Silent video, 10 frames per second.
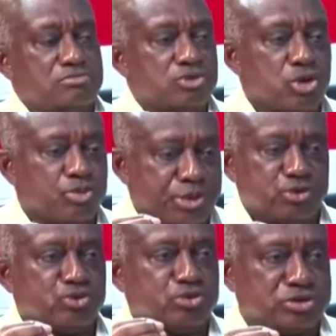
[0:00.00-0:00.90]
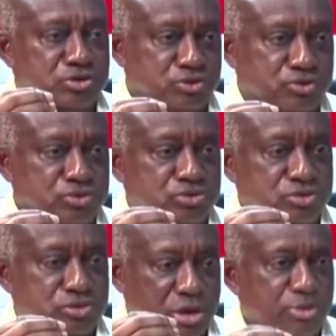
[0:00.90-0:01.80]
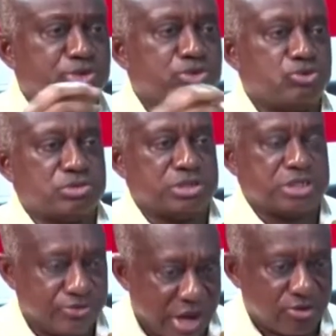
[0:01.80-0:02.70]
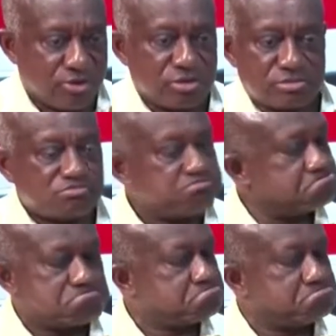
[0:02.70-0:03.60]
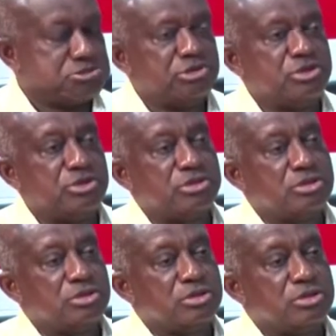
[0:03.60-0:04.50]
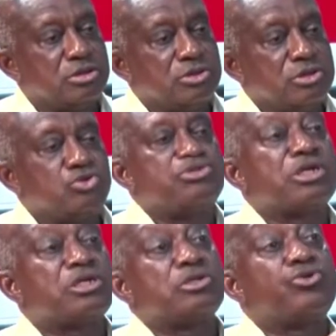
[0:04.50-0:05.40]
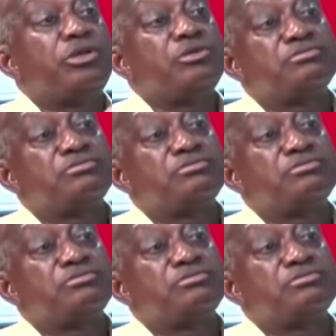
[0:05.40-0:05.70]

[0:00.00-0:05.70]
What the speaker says: A king so say to two. A baby, Sikedano. You need to be a din queen.